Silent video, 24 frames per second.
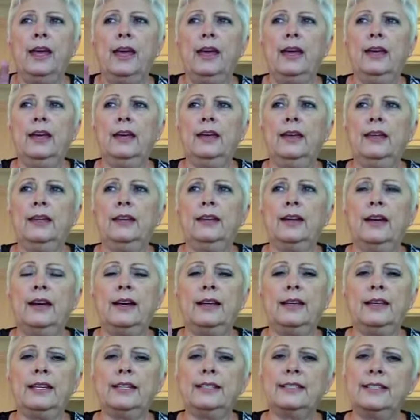And
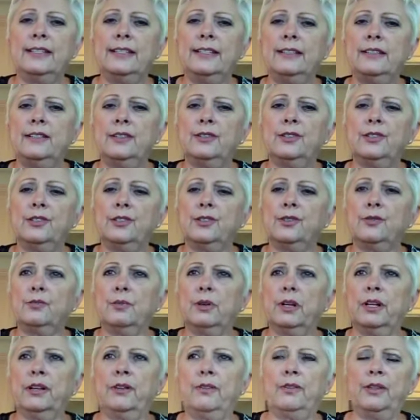I guess his is just
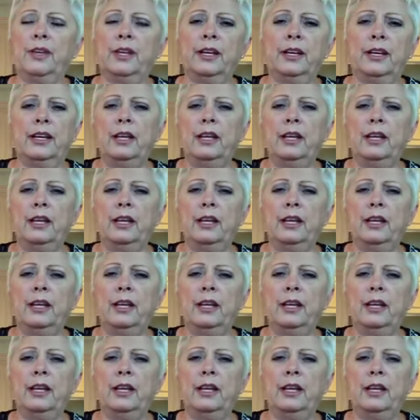really thin,